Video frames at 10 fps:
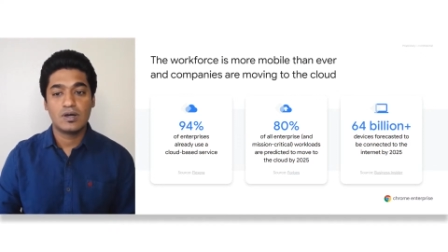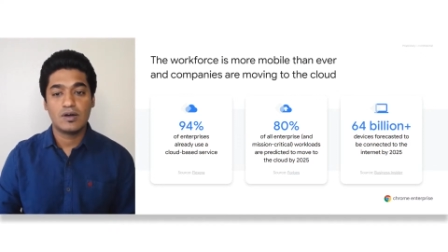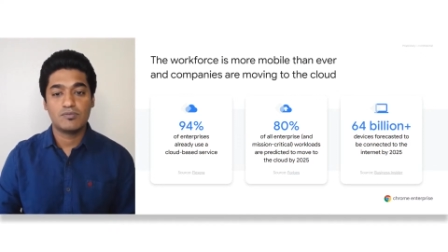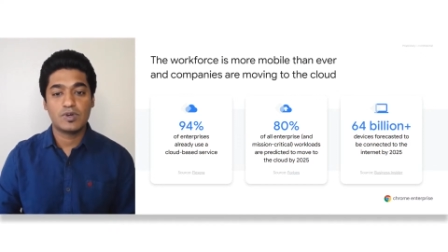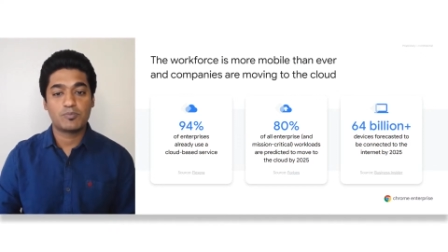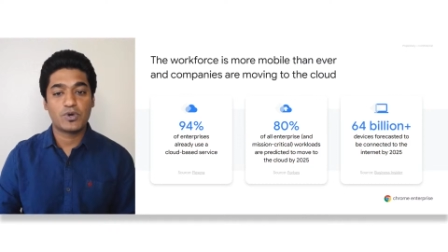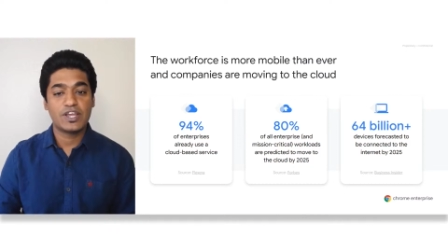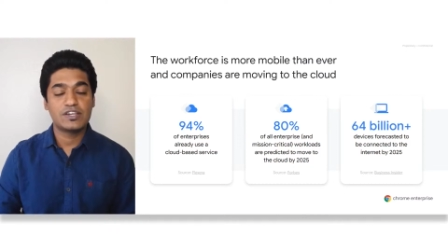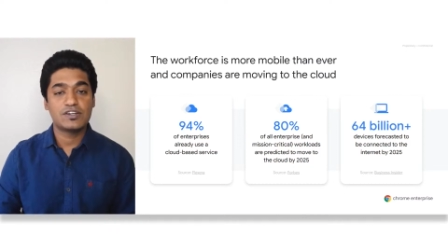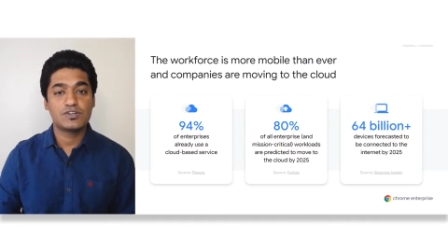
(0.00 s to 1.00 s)
were
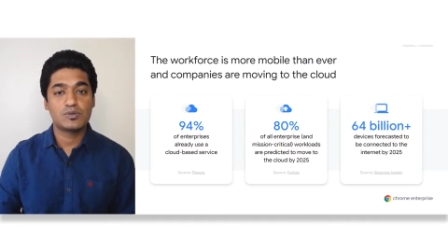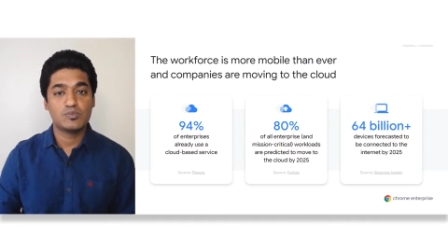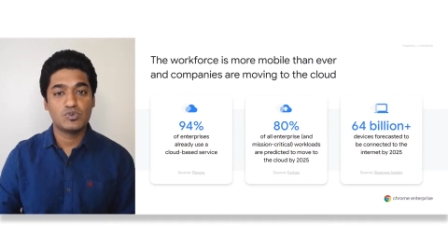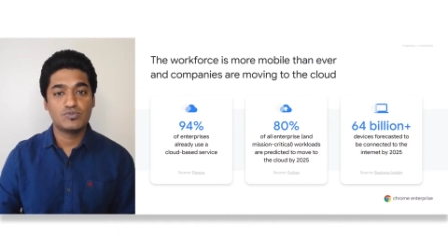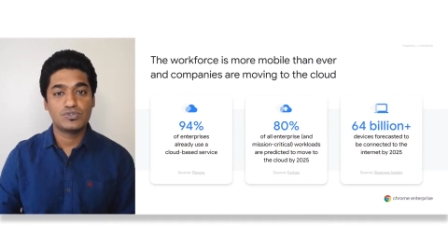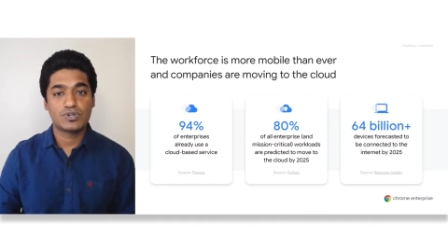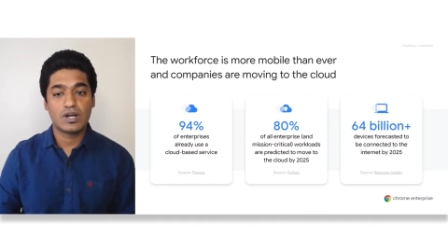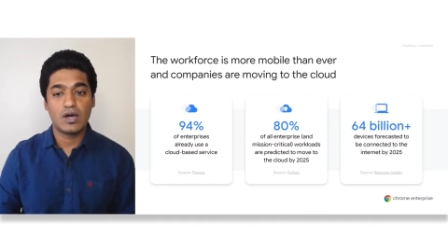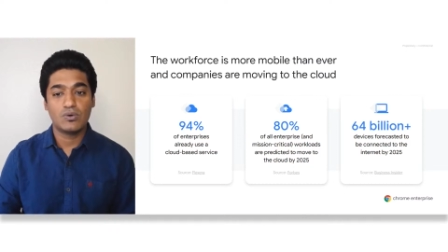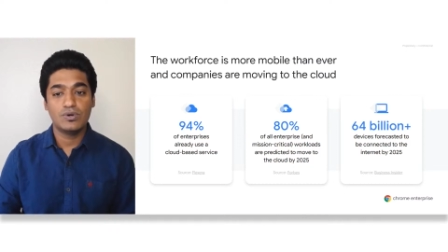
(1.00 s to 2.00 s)
predicted to move to
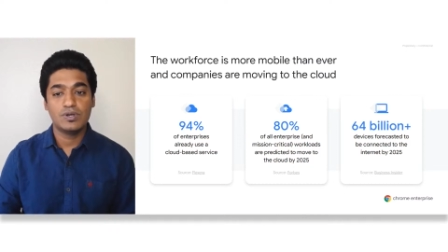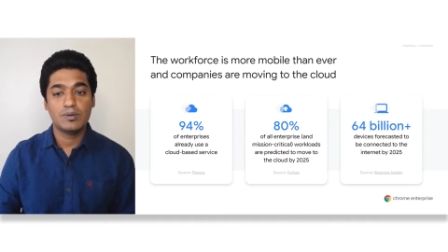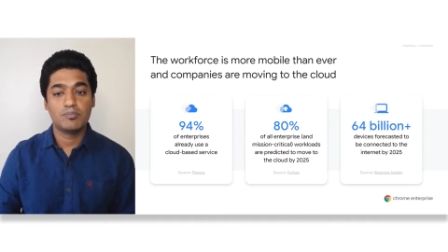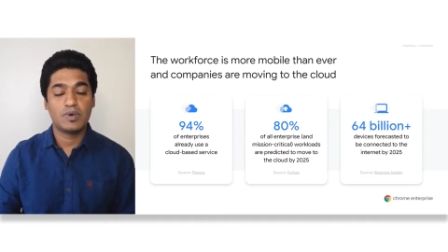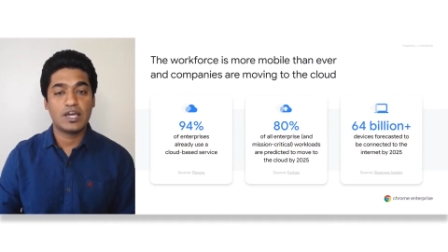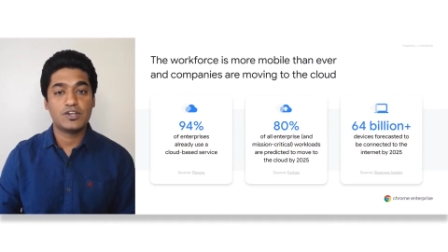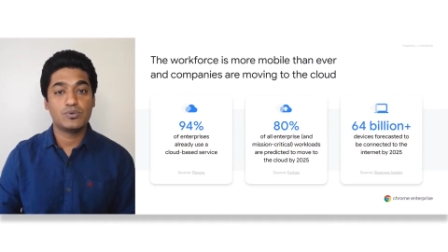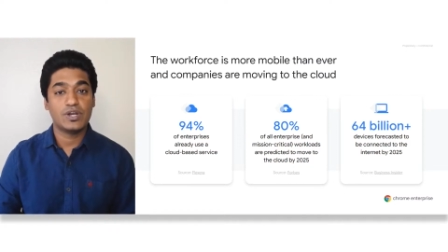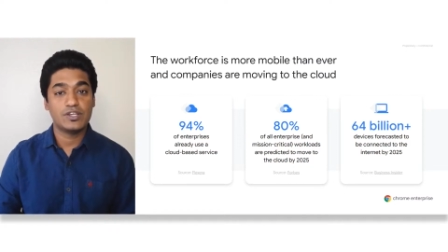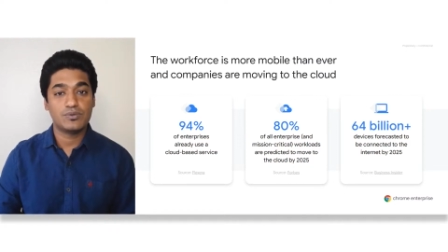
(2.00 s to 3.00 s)
cloud by
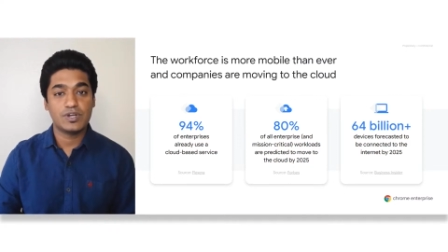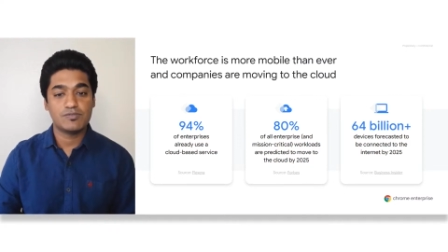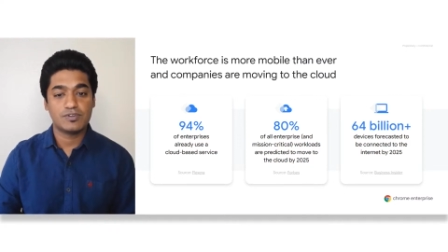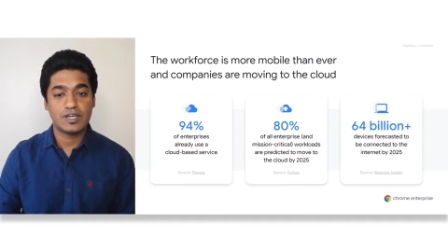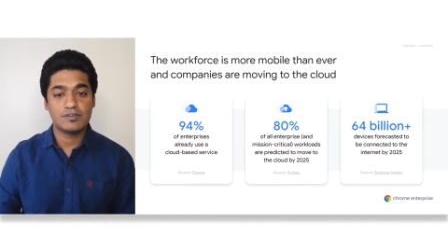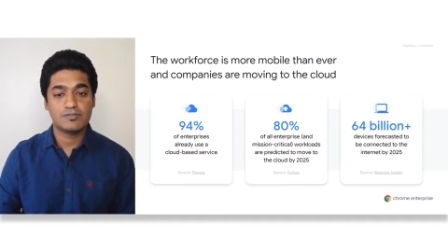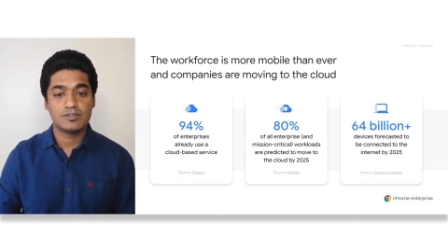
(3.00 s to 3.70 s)
2025.